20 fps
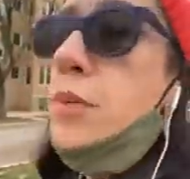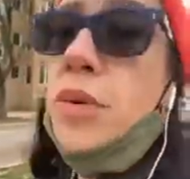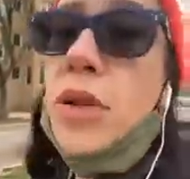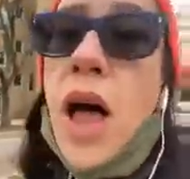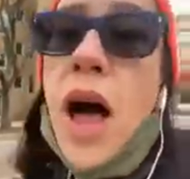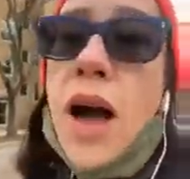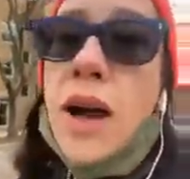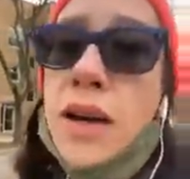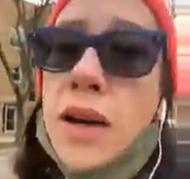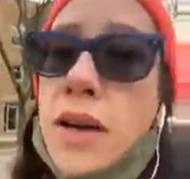the
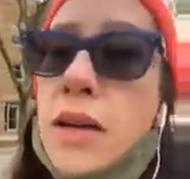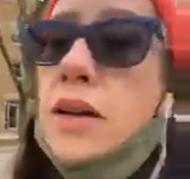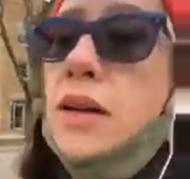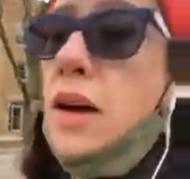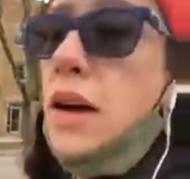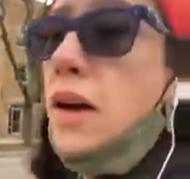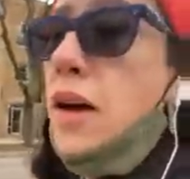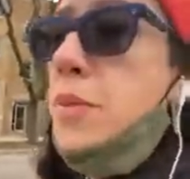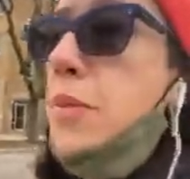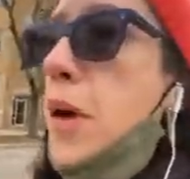
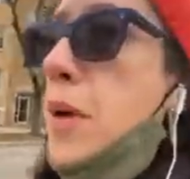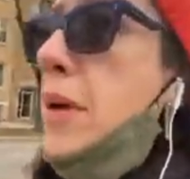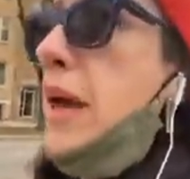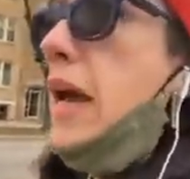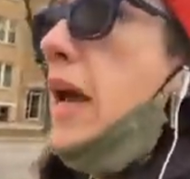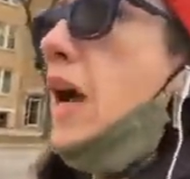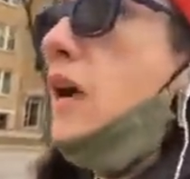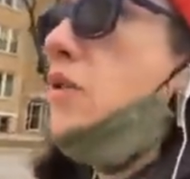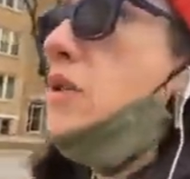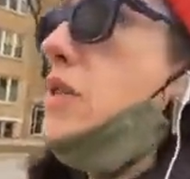outskirts
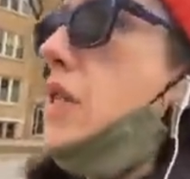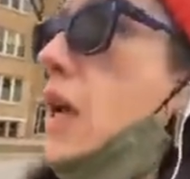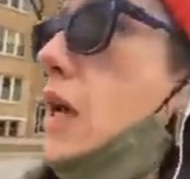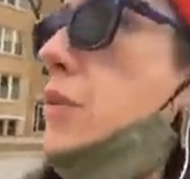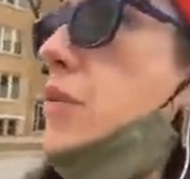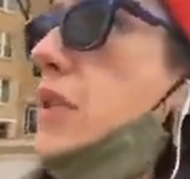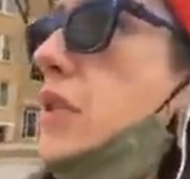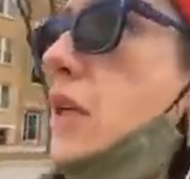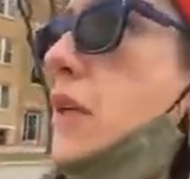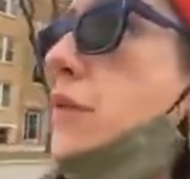of
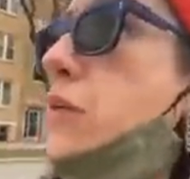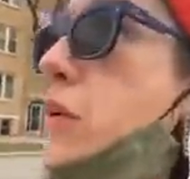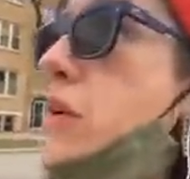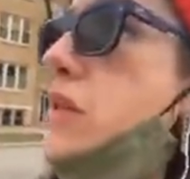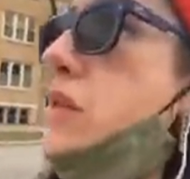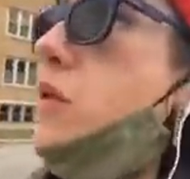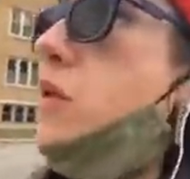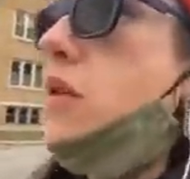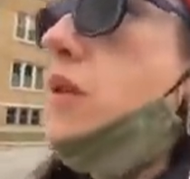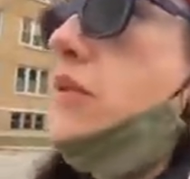Old Irving
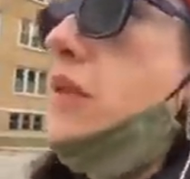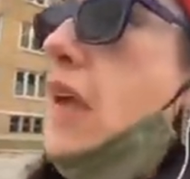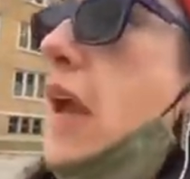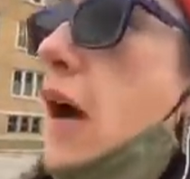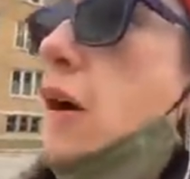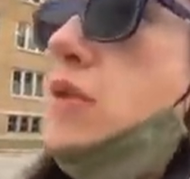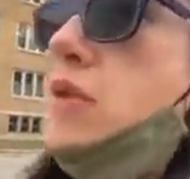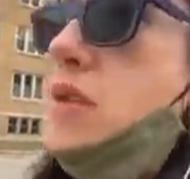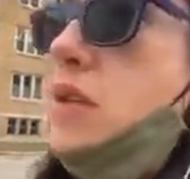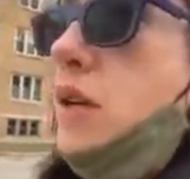Park, where the
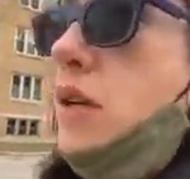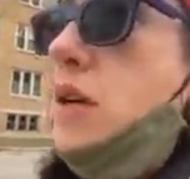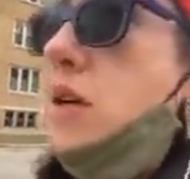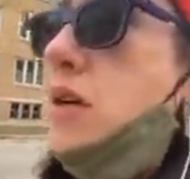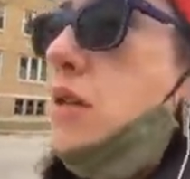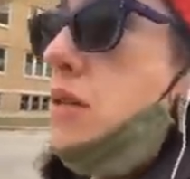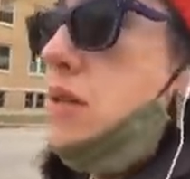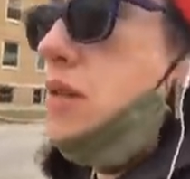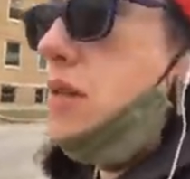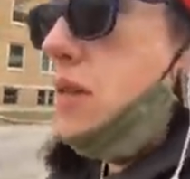
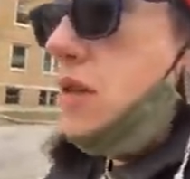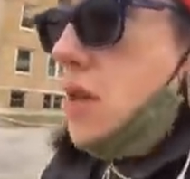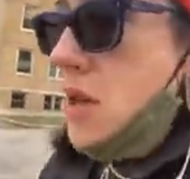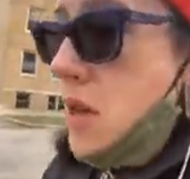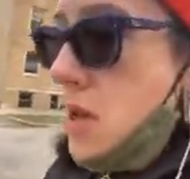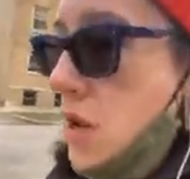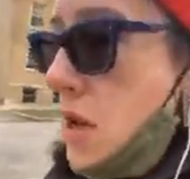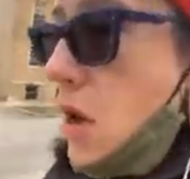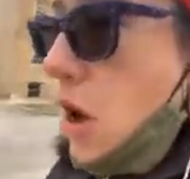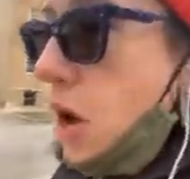houses are these
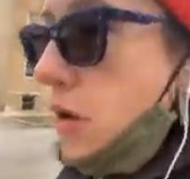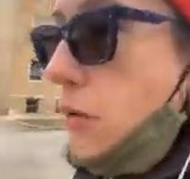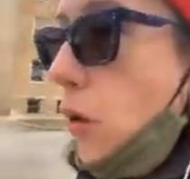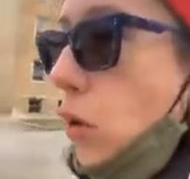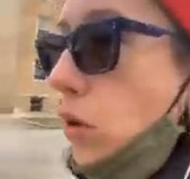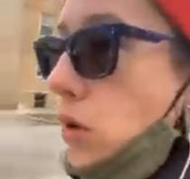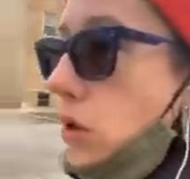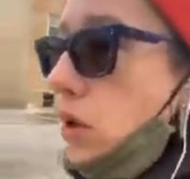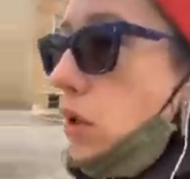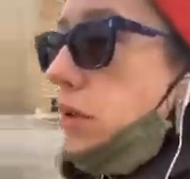big wood
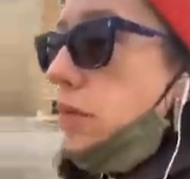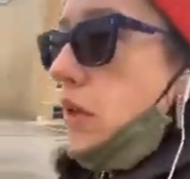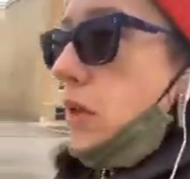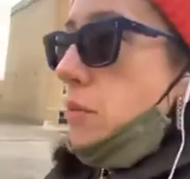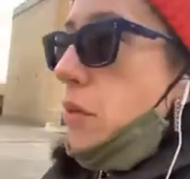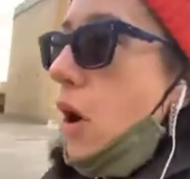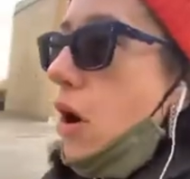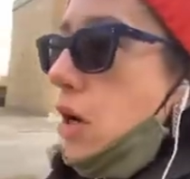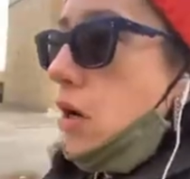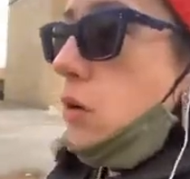framed
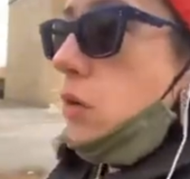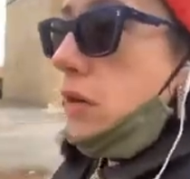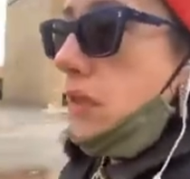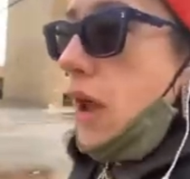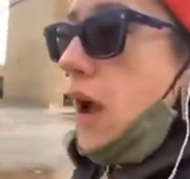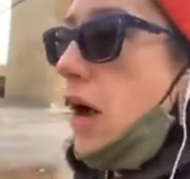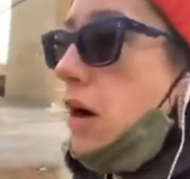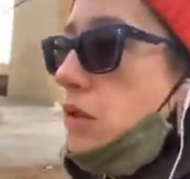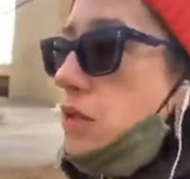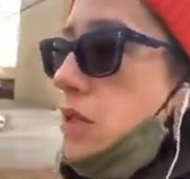houses
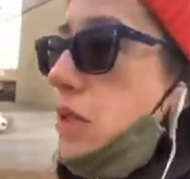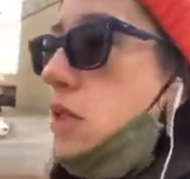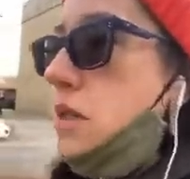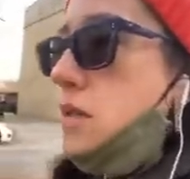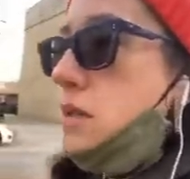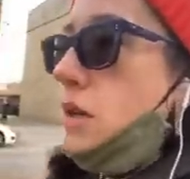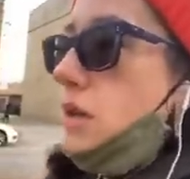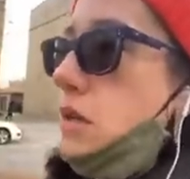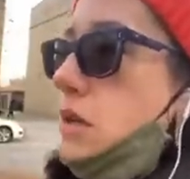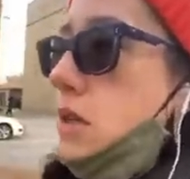and they've got
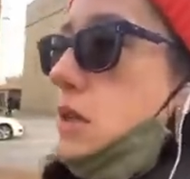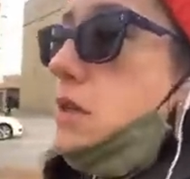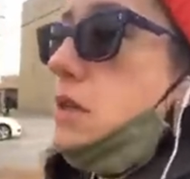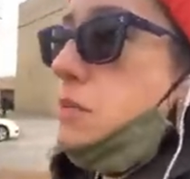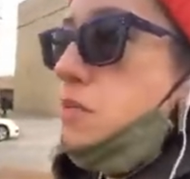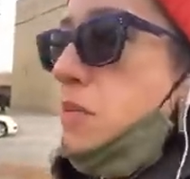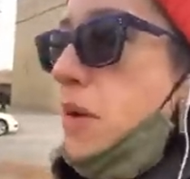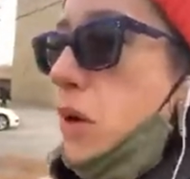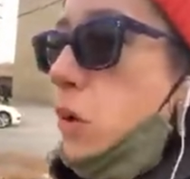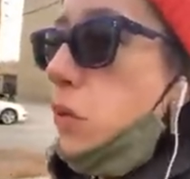stained glass
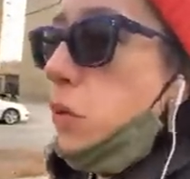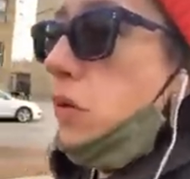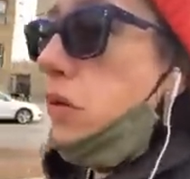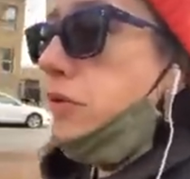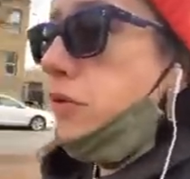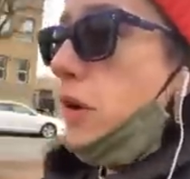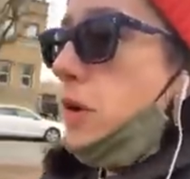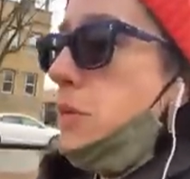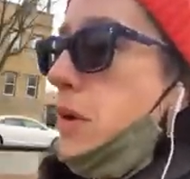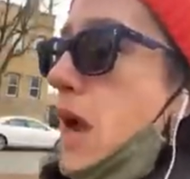and
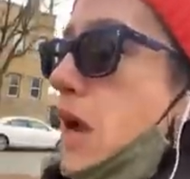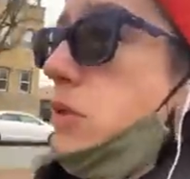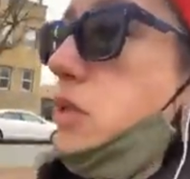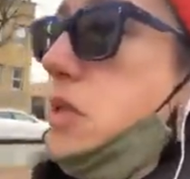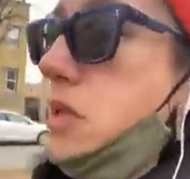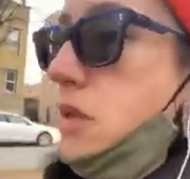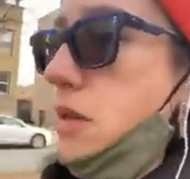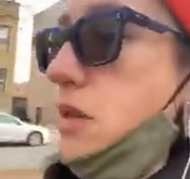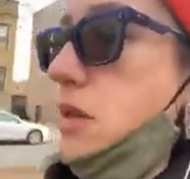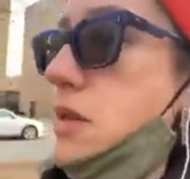everything.
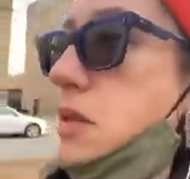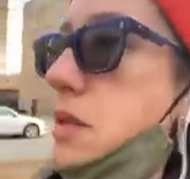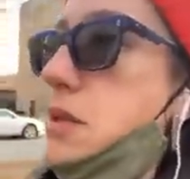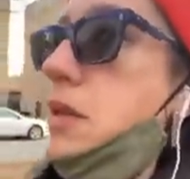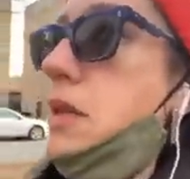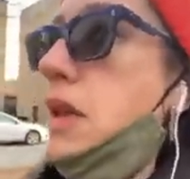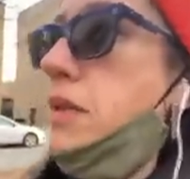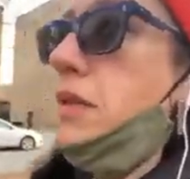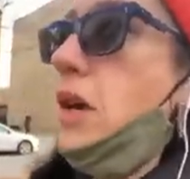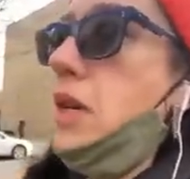So one of the
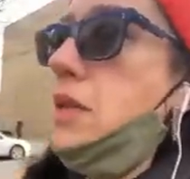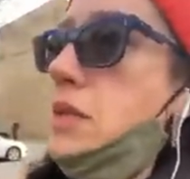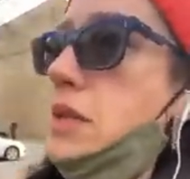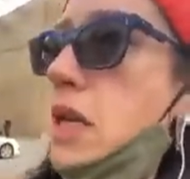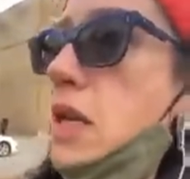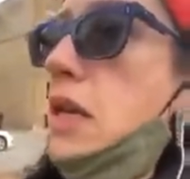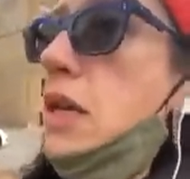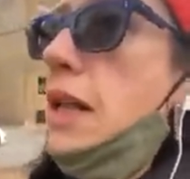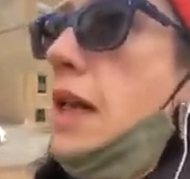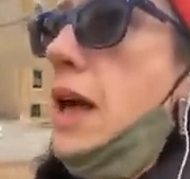wild things
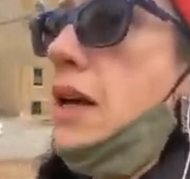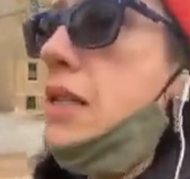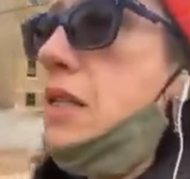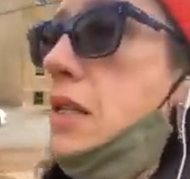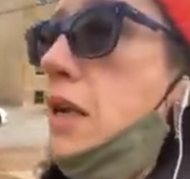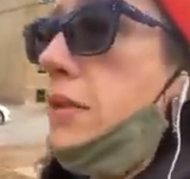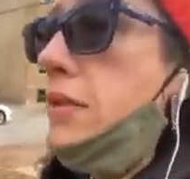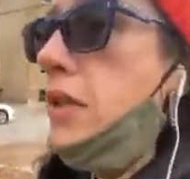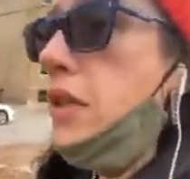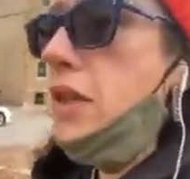of
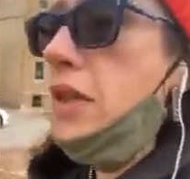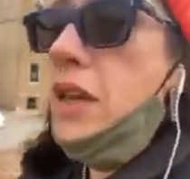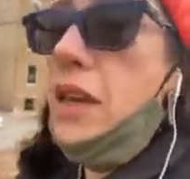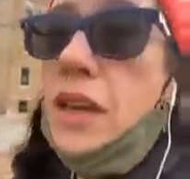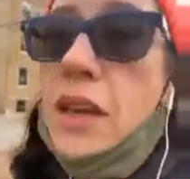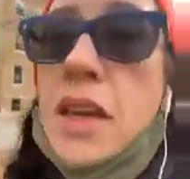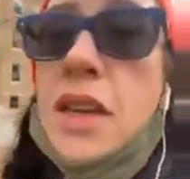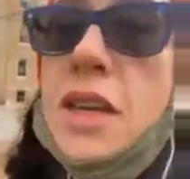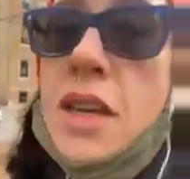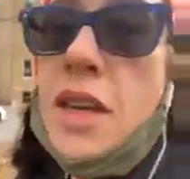being a
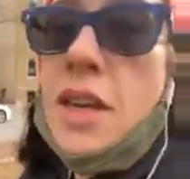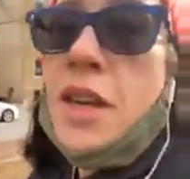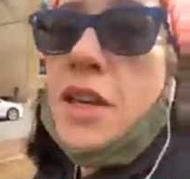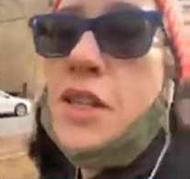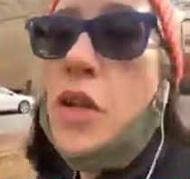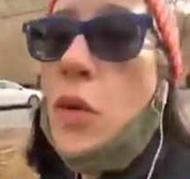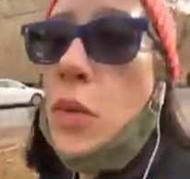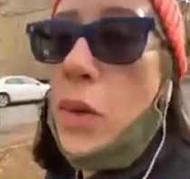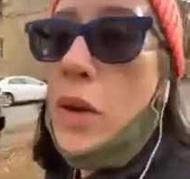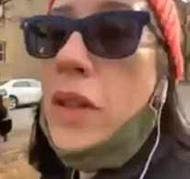
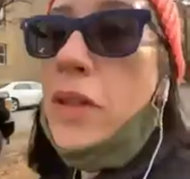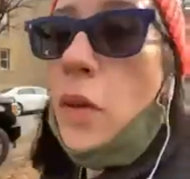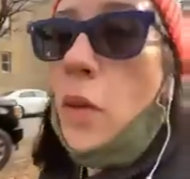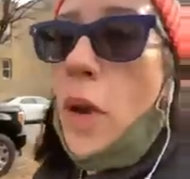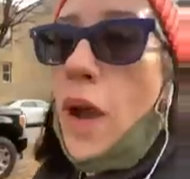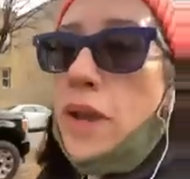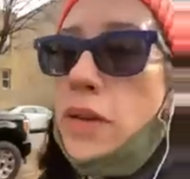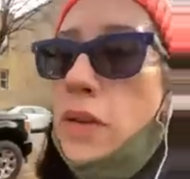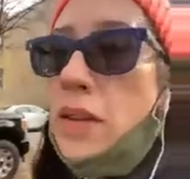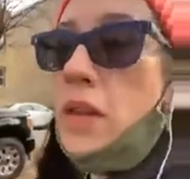
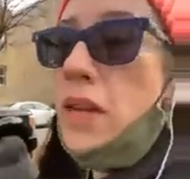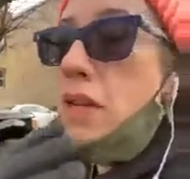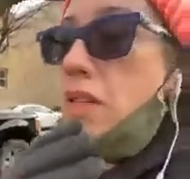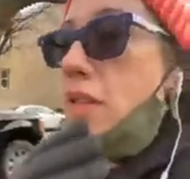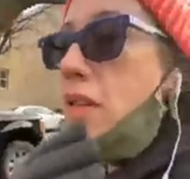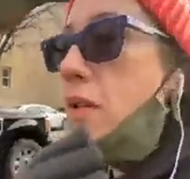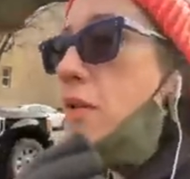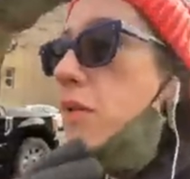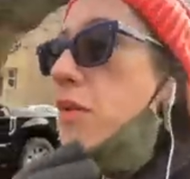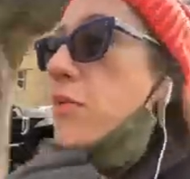professional tour